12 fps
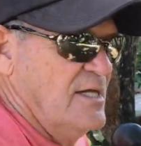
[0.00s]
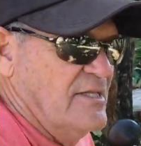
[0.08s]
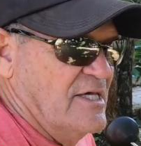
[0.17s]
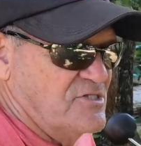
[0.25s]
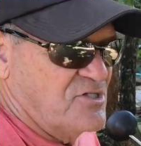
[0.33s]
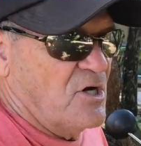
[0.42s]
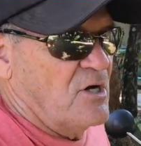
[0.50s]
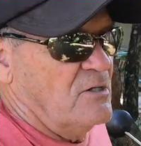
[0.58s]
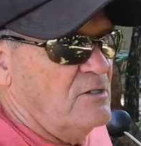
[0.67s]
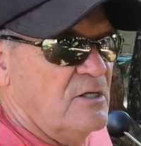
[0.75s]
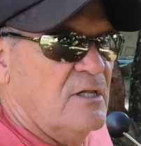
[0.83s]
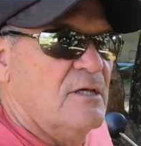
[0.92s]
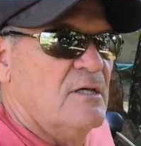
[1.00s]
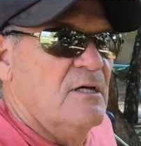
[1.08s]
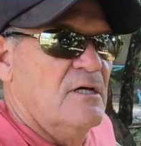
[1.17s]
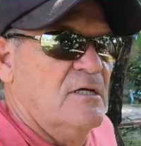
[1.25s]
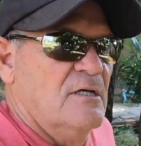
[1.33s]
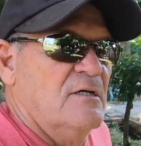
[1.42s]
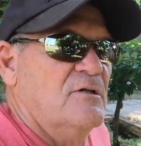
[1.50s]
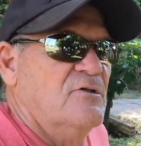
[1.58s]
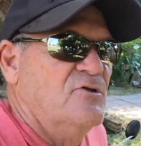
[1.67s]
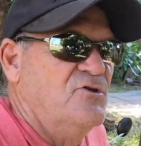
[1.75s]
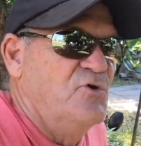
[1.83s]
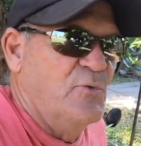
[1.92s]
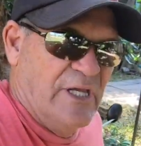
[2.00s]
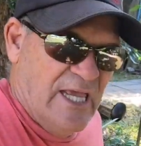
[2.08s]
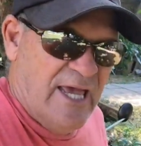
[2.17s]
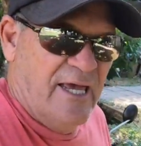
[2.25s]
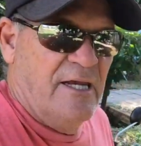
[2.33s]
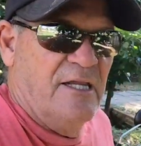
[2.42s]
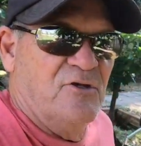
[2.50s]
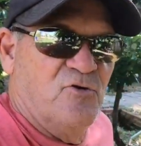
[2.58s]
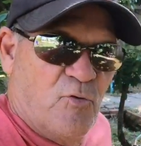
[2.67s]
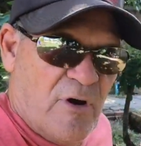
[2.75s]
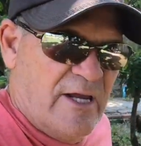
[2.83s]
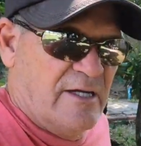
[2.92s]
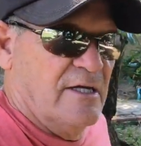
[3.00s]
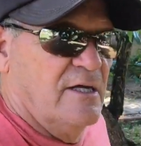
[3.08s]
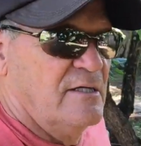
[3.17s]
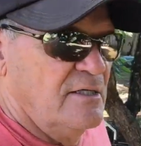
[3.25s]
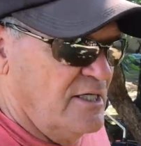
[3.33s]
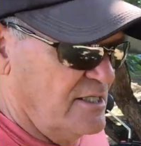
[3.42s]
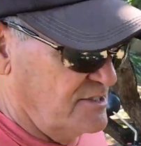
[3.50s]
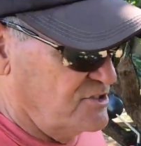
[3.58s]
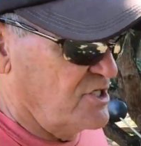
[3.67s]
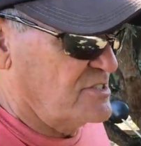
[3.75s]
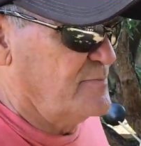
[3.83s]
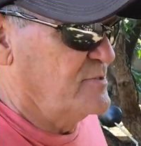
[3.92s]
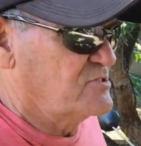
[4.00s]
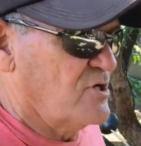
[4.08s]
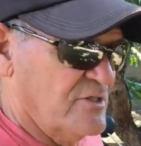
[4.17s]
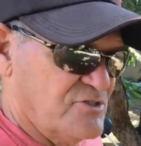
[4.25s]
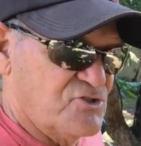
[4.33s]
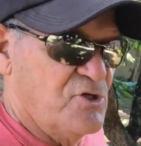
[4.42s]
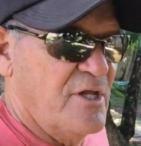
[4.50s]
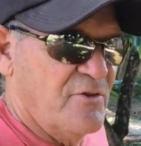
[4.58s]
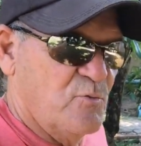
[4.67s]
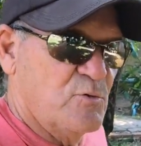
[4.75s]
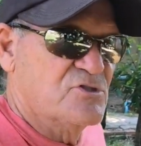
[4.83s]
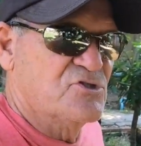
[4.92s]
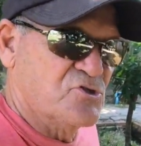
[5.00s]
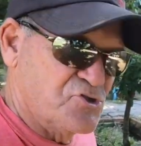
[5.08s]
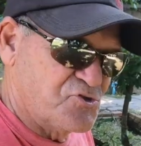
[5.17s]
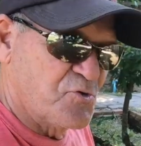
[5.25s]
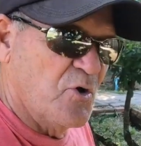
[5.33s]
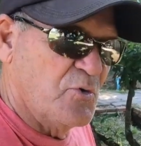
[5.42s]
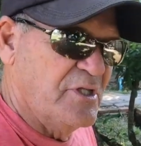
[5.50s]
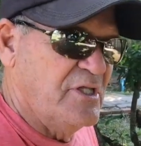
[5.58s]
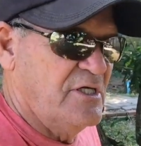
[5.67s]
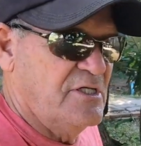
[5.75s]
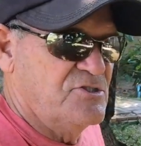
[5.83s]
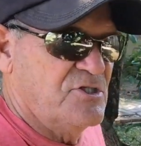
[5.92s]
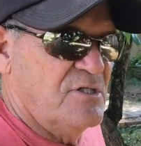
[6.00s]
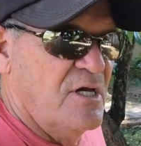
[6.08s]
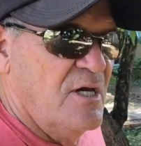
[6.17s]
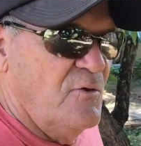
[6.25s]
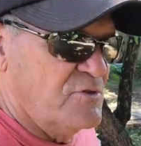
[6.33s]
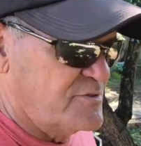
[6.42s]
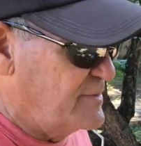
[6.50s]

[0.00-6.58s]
they start doing head and crank adjustments on it. So in other words, they're stroking the engine, which